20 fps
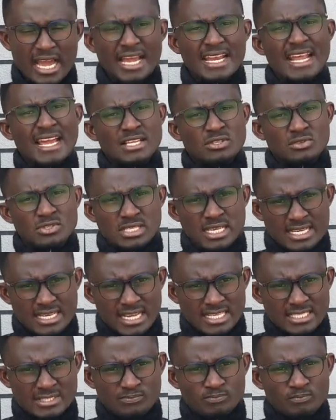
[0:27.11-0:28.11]
I like to say
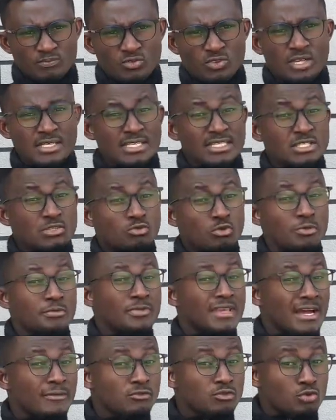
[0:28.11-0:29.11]
that this is what
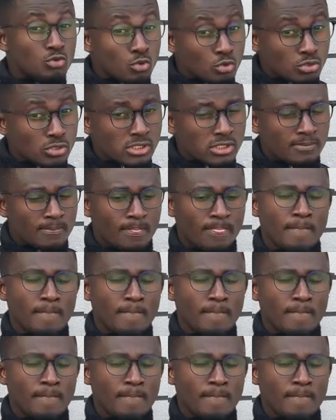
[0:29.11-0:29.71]
we have to note.